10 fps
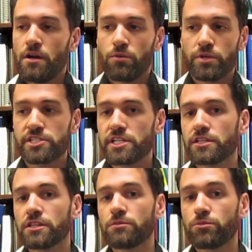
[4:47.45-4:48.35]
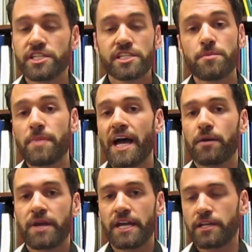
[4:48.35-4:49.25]
We see, we see
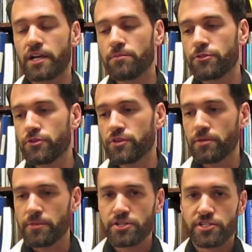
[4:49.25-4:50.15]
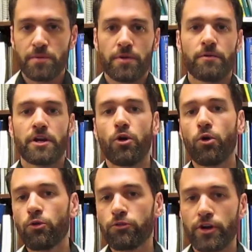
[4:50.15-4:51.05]
back pain come through the emergency department
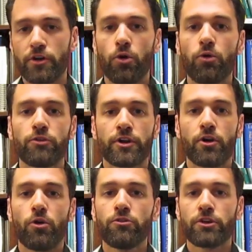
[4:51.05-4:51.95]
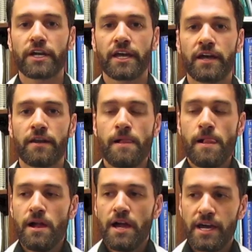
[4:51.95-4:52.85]
over and over and over again.
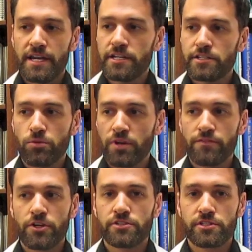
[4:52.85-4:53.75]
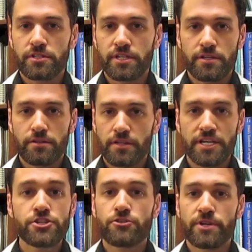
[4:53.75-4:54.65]
And it is one of those
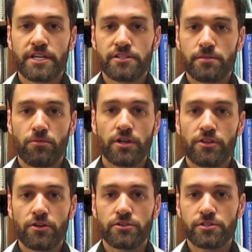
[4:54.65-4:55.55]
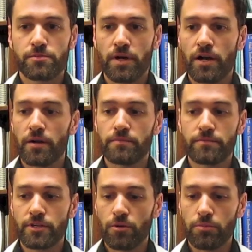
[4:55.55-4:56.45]
injuries and one of those uh,
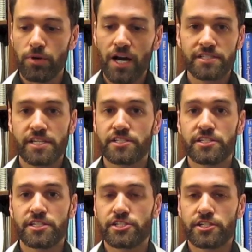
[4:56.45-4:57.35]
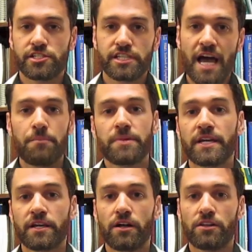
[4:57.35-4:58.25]
you know, processes that's just
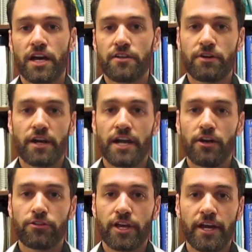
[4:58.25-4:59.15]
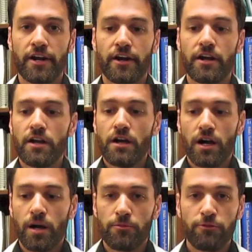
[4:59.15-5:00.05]
sapping a lot of our healthcare care
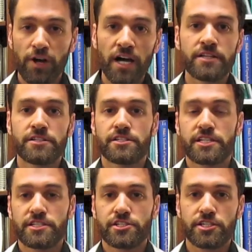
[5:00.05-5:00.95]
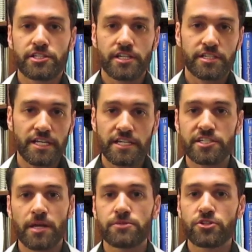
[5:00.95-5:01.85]
um, funds. It's just, it
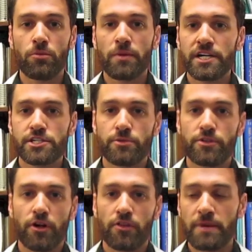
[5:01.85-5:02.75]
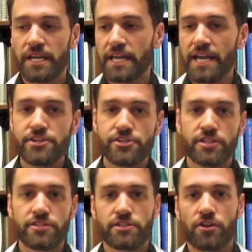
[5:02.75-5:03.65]
eats up so much with all the
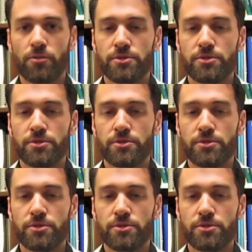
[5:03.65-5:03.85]
medications and all the